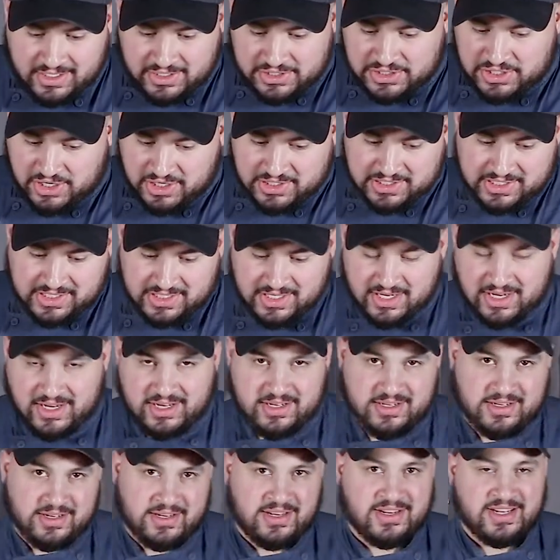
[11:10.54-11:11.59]
sauce is done.
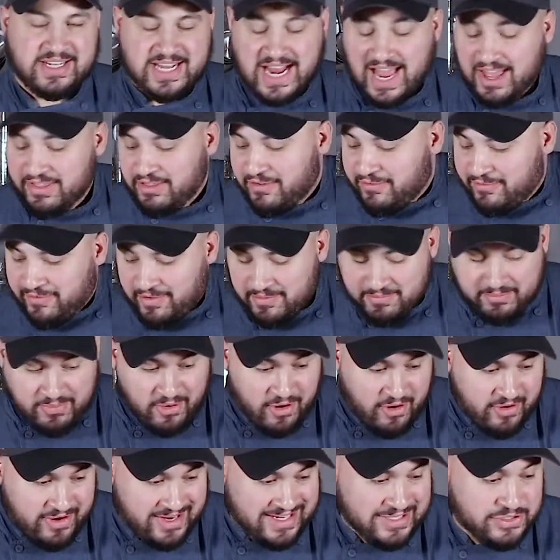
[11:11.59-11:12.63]
Now the fun
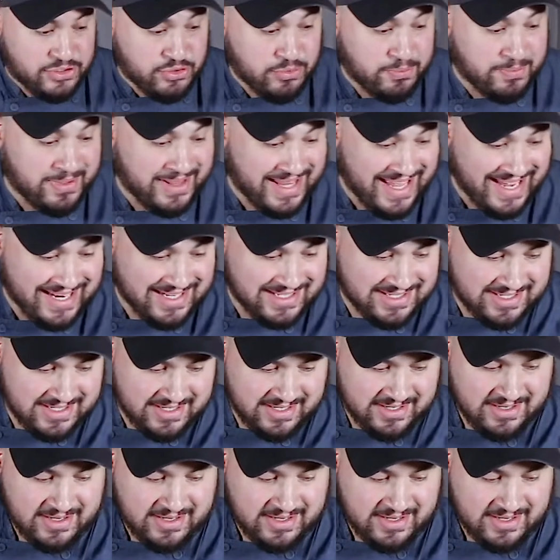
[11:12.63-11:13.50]
part is to plate.